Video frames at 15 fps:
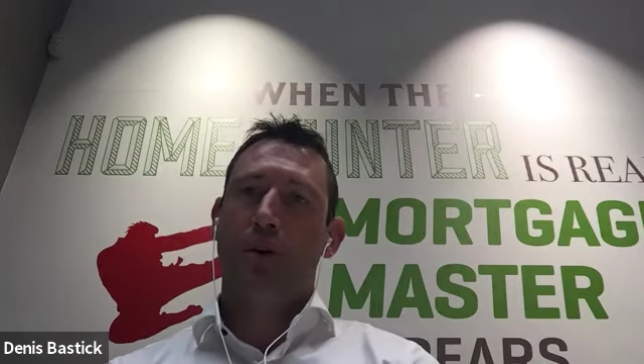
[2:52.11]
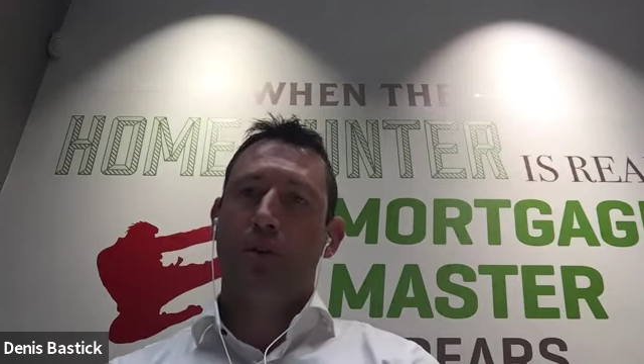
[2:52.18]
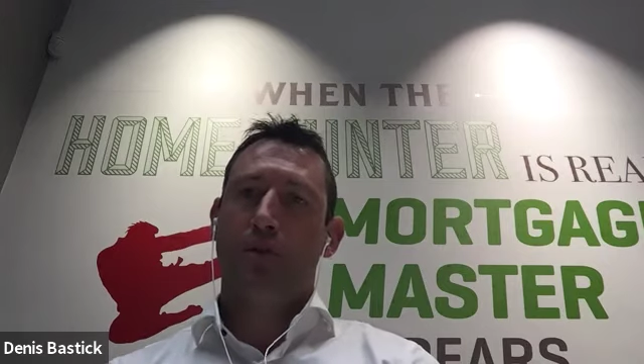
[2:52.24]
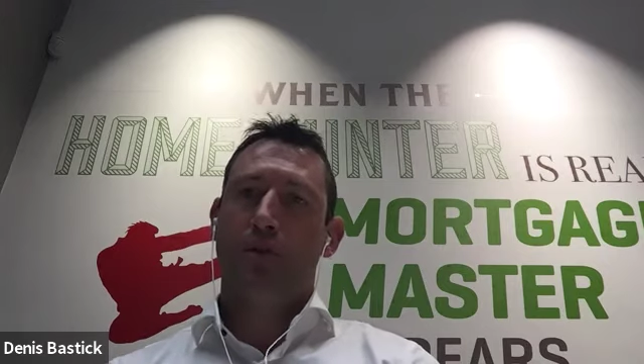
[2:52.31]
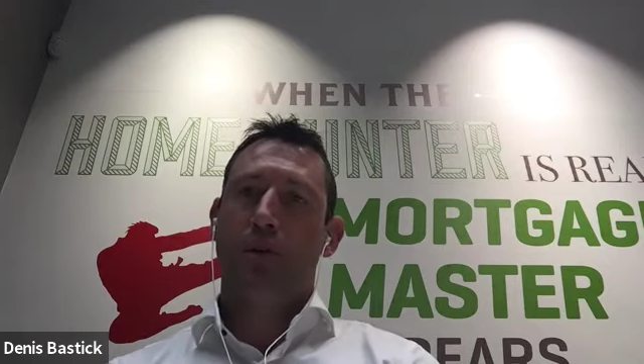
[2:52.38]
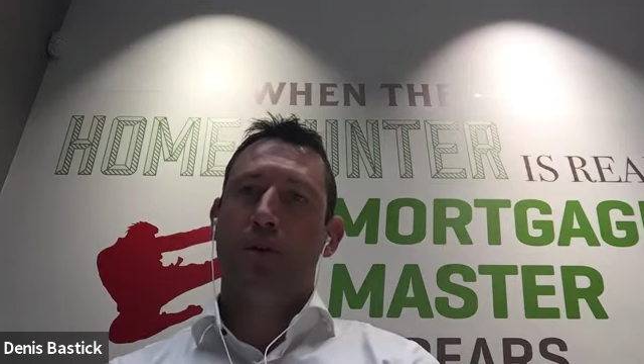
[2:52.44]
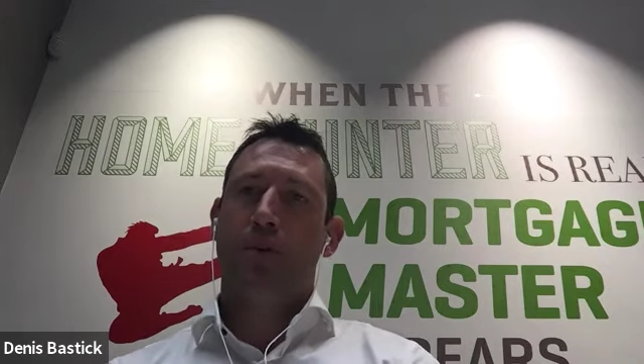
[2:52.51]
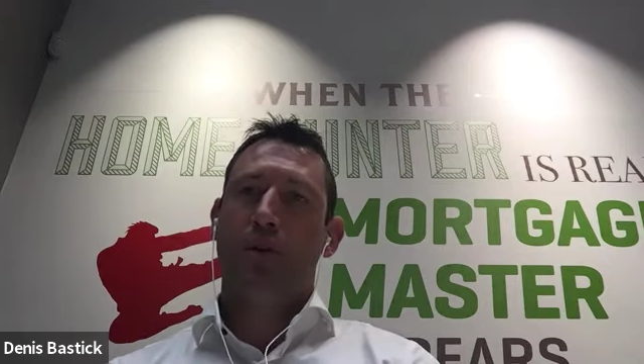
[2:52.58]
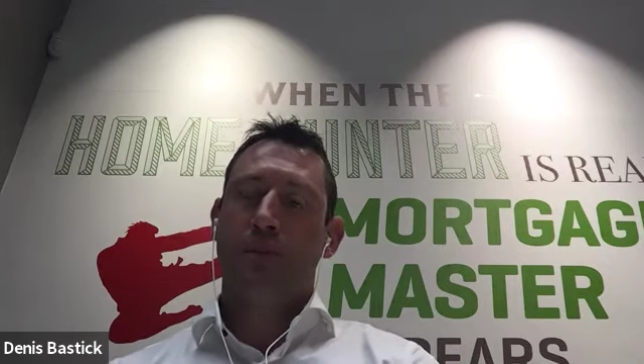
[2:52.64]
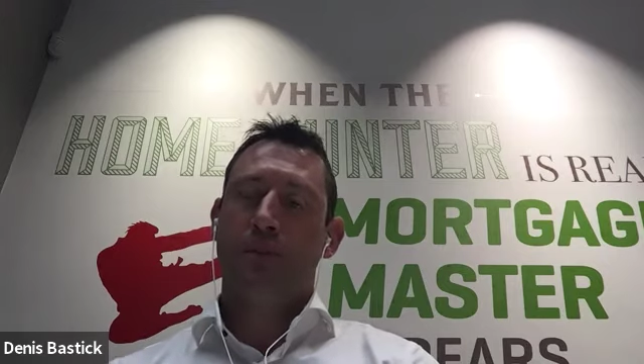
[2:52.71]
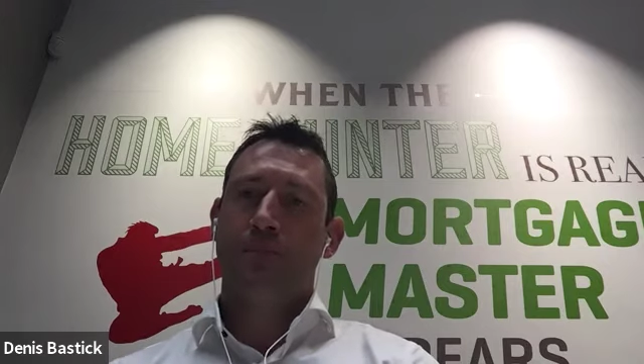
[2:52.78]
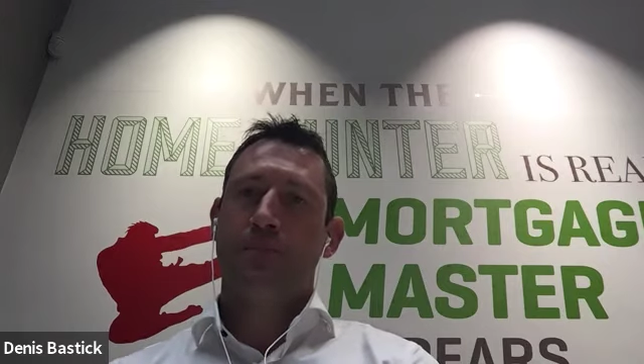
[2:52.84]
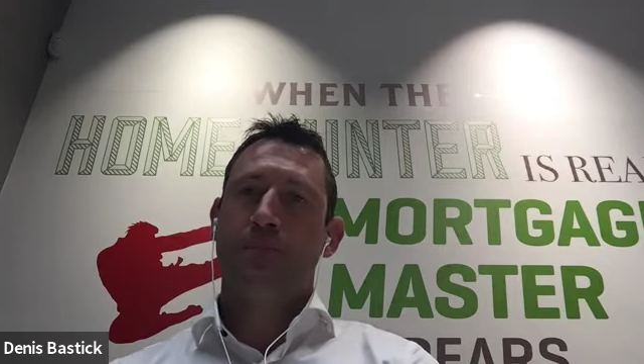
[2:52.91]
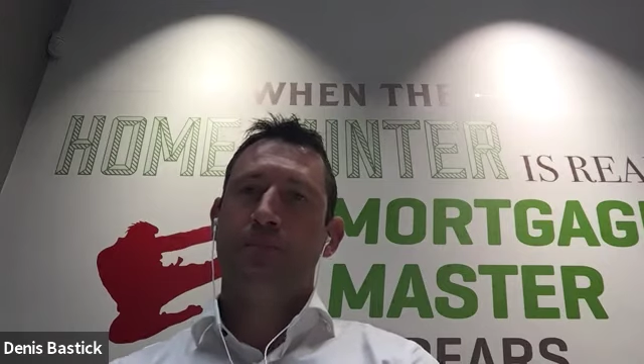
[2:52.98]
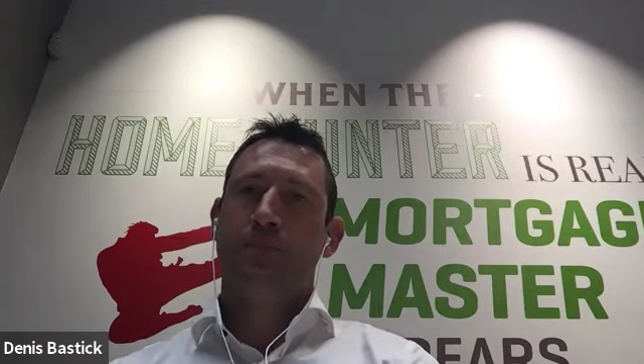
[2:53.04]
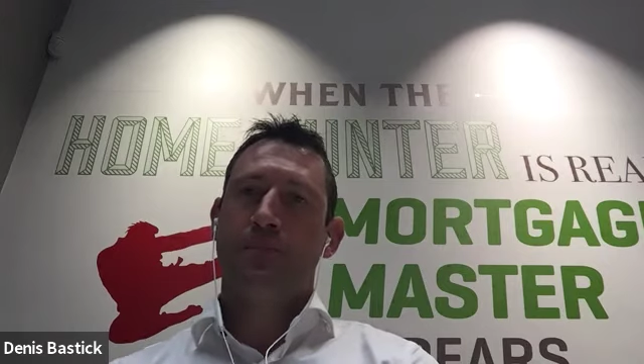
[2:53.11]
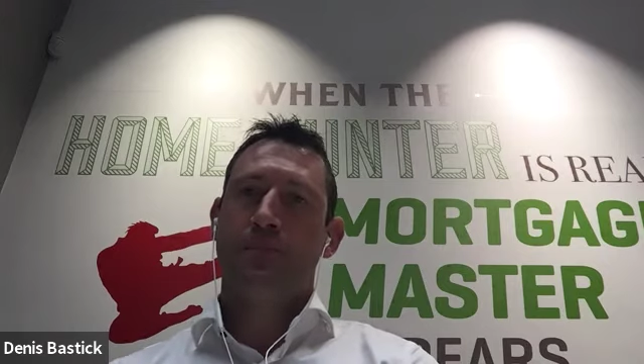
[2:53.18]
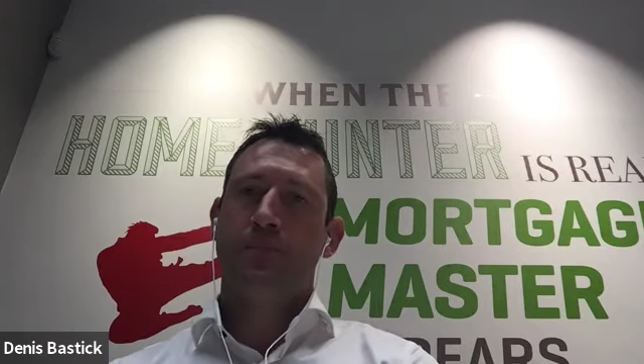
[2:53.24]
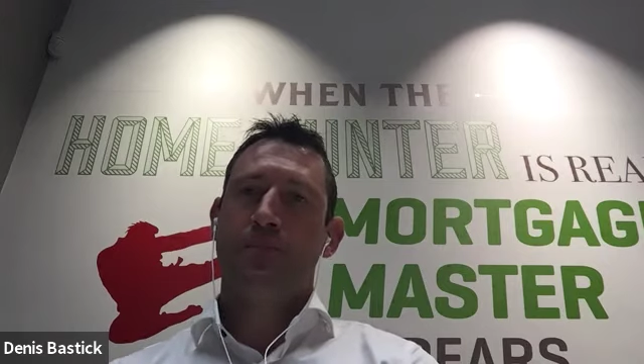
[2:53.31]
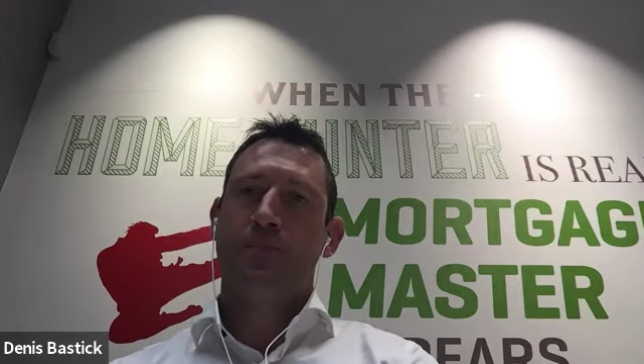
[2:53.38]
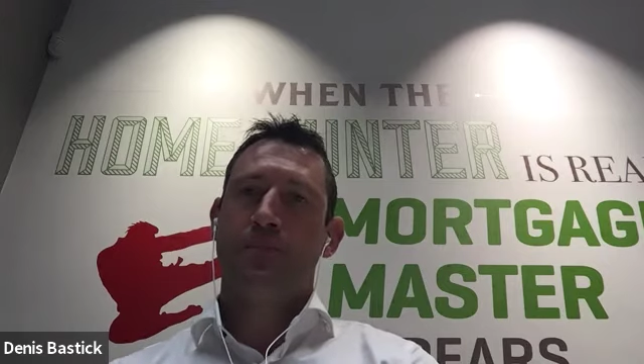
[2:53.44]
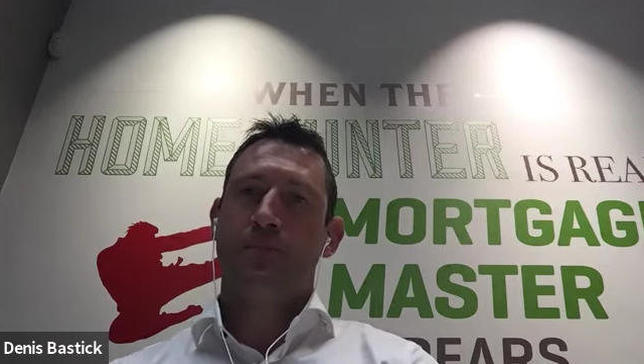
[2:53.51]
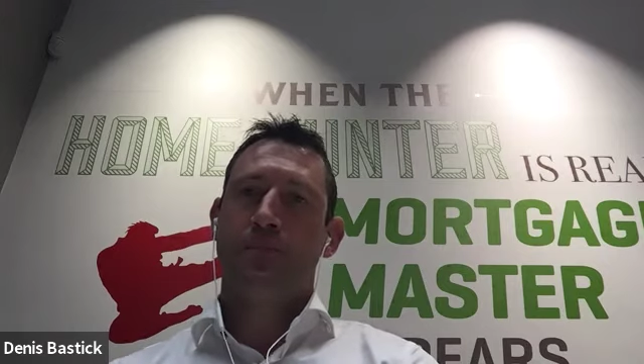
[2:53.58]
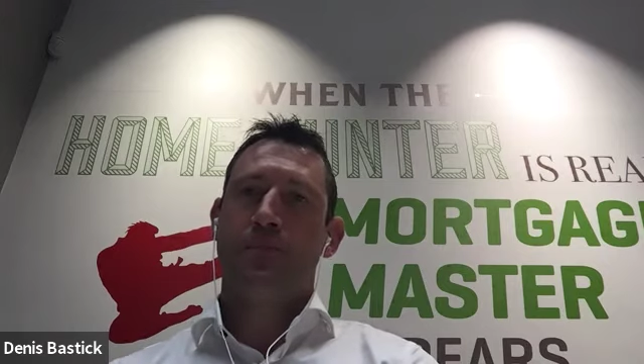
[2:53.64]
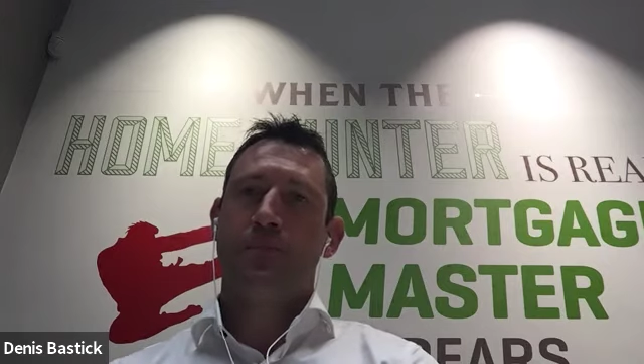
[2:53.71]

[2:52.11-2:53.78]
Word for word: going forward. Right, brilliant.